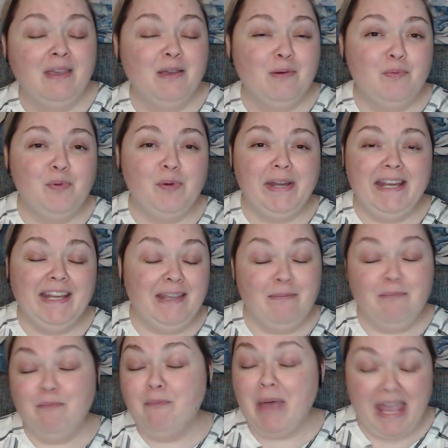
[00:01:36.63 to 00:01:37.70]
bring
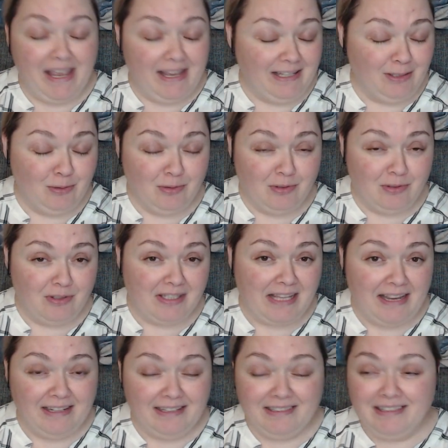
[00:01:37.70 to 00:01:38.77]
him back to
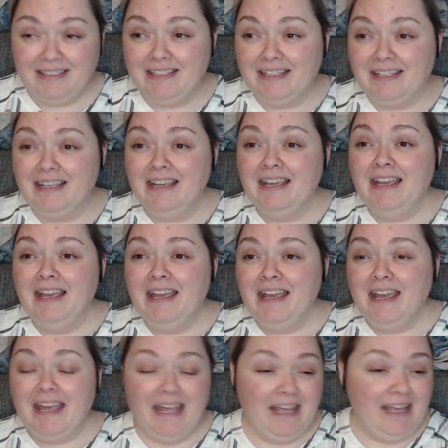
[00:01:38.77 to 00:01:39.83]
society
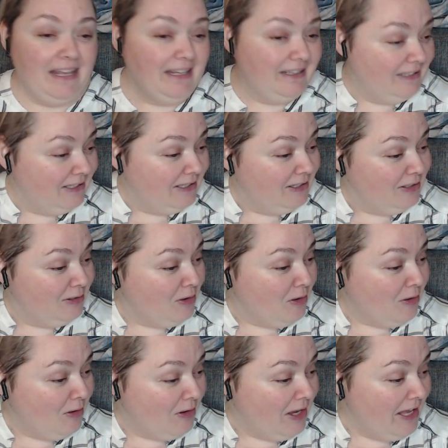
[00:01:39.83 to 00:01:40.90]
and, you
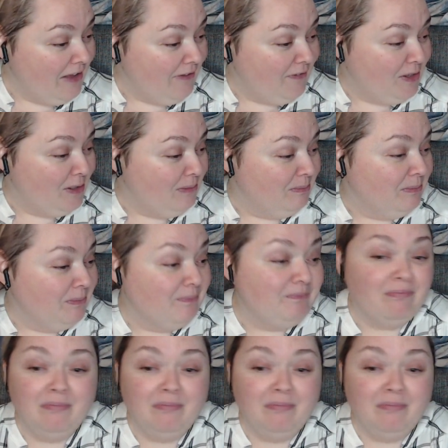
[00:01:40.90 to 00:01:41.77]
know, have him